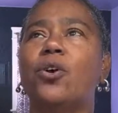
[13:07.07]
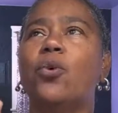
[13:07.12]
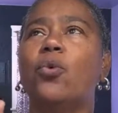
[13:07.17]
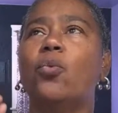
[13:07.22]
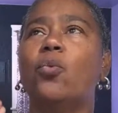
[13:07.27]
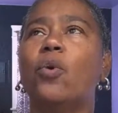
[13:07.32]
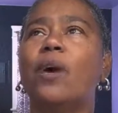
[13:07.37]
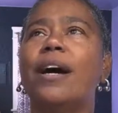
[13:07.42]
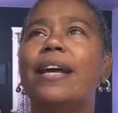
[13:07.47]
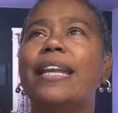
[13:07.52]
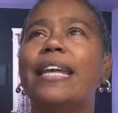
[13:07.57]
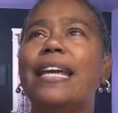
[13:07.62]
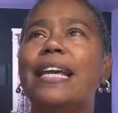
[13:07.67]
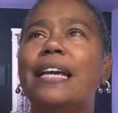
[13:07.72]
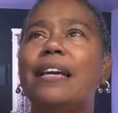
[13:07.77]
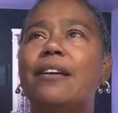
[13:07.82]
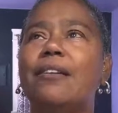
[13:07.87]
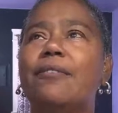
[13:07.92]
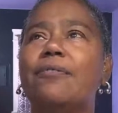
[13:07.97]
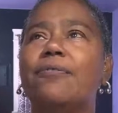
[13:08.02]
what
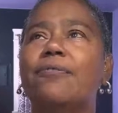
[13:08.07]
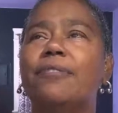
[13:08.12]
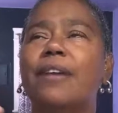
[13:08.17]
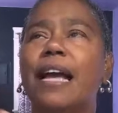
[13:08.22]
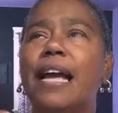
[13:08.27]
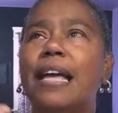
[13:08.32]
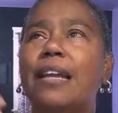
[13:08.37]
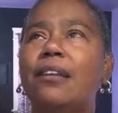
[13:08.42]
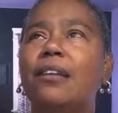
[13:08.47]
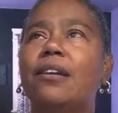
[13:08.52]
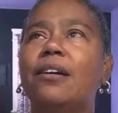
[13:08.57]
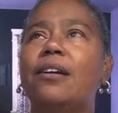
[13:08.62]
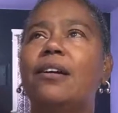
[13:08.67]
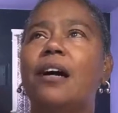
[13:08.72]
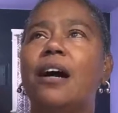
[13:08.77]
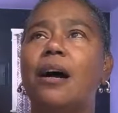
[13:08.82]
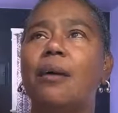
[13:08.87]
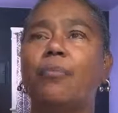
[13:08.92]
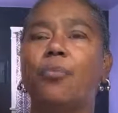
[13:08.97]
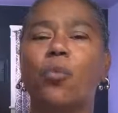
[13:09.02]
if, and look
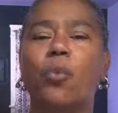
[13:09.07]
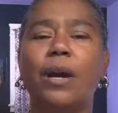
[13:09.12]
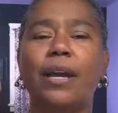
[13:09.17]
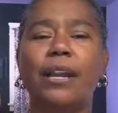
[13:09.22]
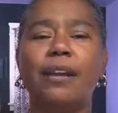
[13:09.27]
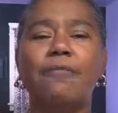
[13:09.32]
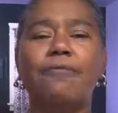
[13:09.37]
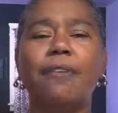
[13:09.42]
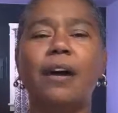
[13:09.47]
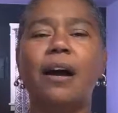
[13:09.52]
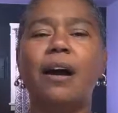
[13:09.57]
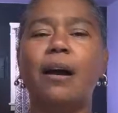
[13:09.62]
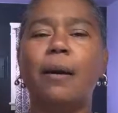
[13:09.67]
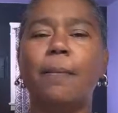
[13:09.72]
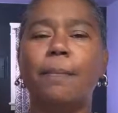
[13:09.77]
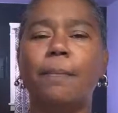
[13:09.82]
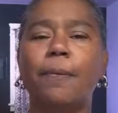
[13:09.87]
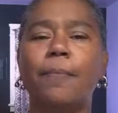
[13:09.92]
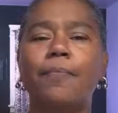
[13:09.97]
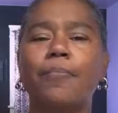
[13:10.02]
up. What if
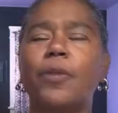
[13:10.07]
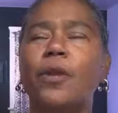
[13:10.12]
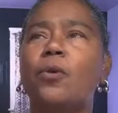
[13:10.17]
up?